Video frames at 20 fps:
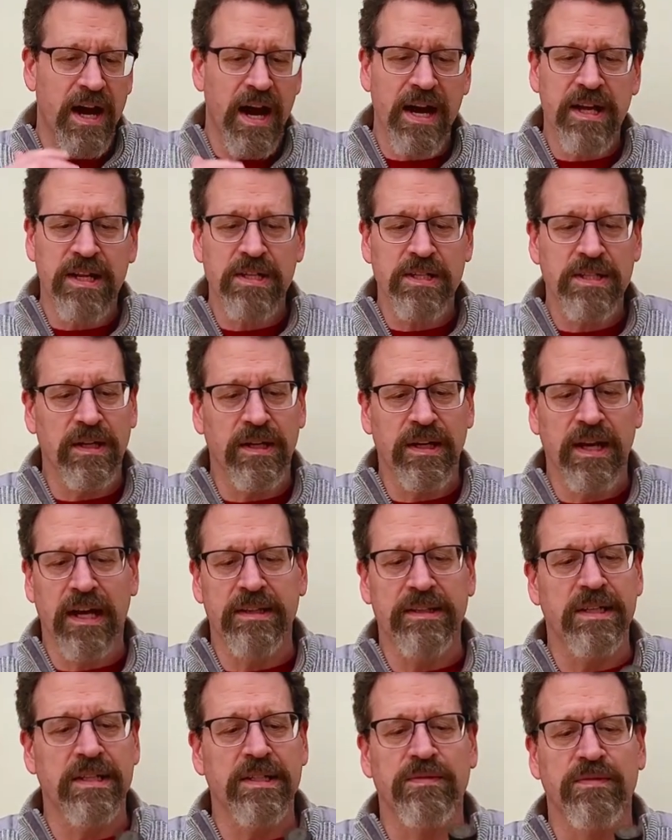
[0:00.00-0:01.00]
I can still
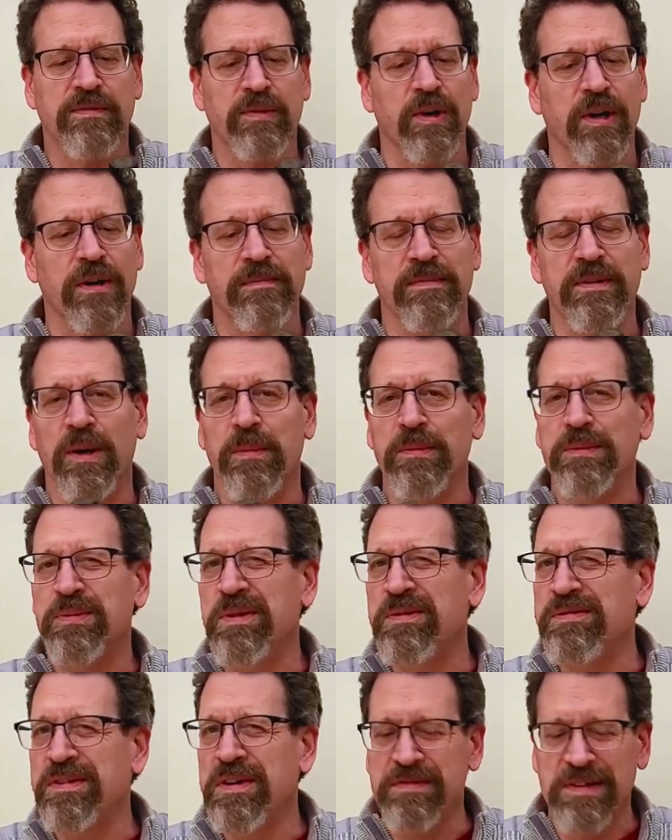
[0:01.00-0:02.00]
get this for, you know,
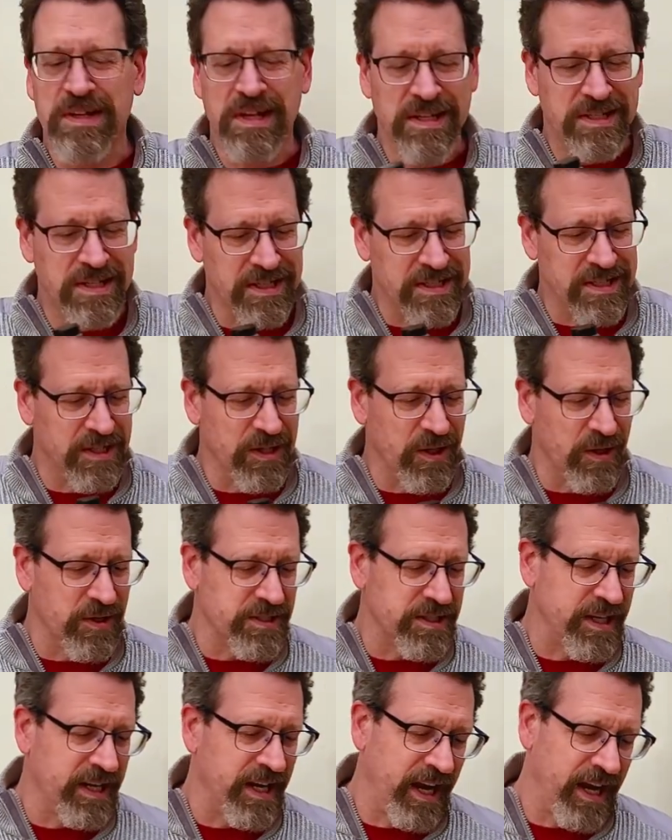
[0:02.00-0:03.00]
between $50 and
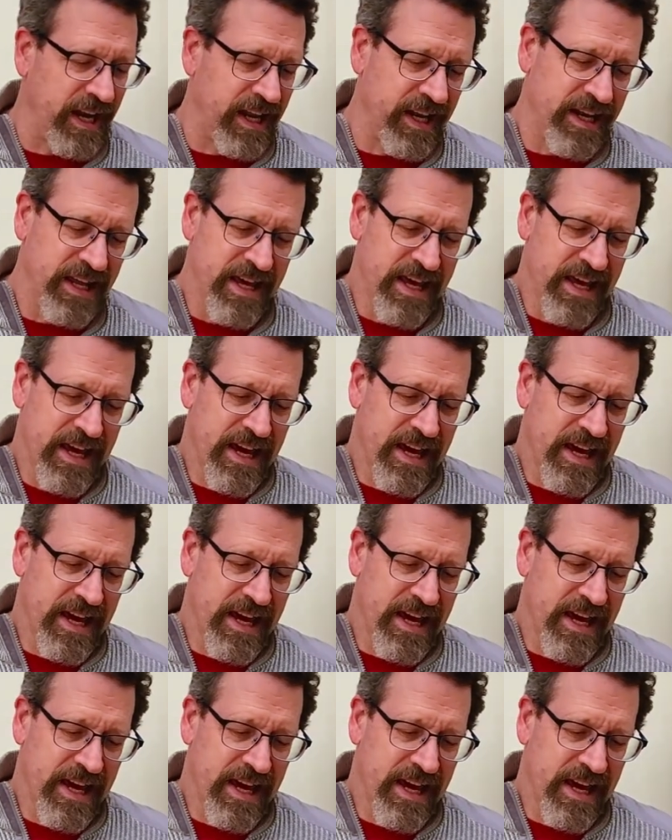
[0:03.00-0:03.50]
$60 Canadian.